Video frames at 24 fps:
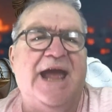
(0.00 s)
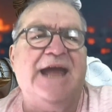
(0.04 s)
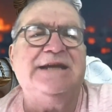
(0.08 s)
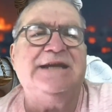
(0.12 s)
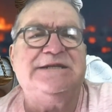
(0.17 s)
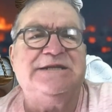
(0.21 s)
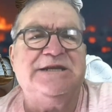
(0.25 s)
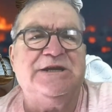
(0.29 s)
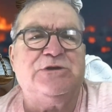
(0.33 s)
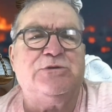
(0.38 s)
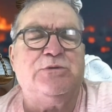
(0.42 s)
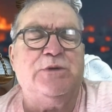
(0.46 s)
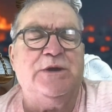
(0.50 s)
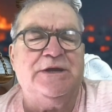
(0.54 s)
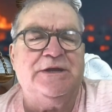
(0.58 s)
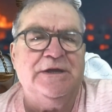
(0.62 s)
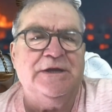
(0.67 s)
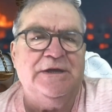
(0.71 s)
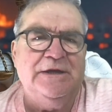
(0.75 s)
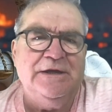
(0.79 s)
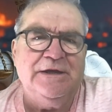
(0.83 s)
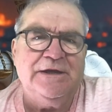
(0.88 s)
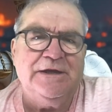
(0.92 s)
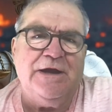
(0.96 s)
80 quid
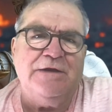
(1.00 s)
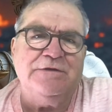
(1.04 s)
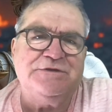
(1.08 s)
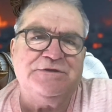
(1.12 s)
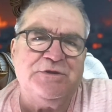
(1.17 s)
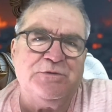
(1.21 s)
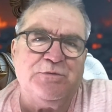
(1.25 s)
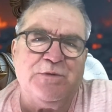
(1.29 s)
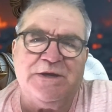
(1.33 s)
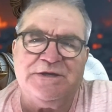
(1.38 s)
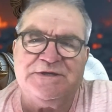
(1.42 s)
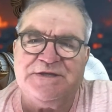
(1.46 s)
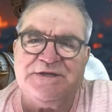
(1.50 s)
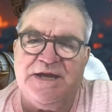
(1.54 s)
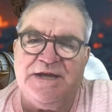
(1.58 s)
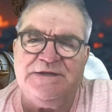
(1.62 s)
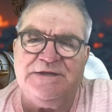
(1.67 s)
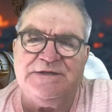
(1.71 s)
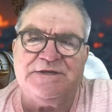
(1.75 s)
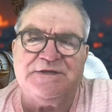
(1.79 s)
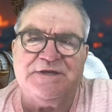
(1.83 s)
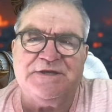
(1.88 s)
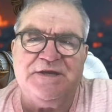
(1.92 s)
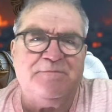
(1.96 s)
going to the West
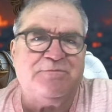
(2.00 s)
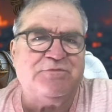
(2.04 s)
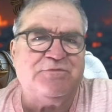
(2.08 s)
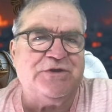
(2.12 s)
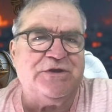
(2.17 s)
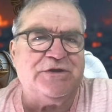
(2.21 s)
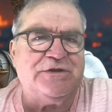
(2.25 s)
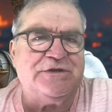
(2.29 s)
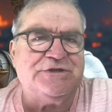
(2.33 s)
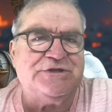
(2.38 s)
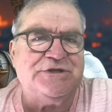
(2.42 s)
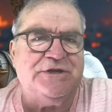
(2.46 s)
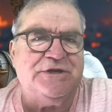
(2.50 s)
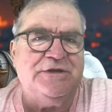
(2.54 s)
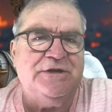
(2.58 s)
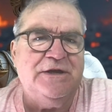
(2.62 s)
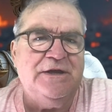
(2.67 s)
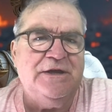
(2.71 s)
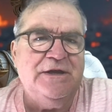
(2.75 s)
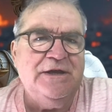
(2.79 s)
End to see a production,